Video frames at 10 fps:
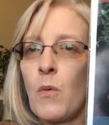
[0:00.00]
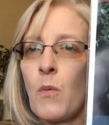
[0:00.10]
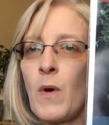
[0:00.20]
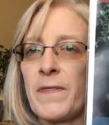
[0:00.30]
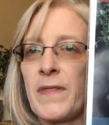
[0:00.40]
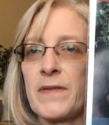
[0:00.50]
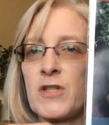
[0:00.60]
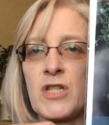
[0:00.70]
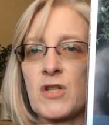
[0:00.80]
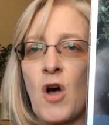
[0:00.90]
what
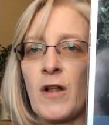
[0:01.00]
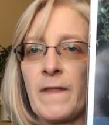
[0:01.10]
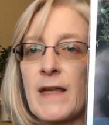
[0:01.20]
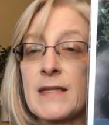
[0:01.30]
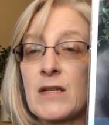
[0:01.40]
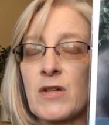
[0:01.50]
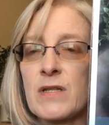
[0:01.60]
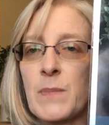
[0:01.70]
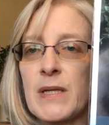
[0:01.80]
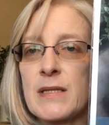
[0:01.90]
she's calling that
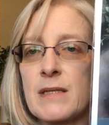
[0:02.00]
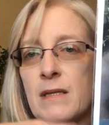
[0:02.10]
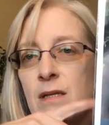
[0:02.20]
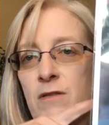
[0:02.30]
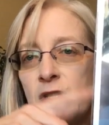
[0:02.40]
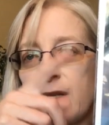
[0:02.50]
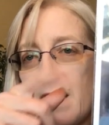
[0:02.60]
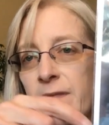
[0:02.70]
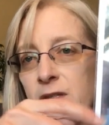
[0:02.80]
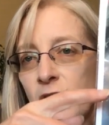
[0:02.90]
series, but it's she's
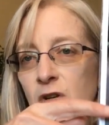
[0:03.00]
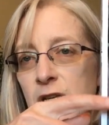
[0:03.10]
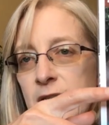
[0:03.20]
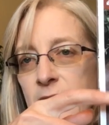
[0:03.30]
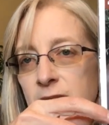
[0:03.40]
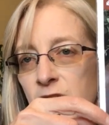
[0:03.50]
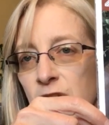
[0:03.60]
got the turkeys and the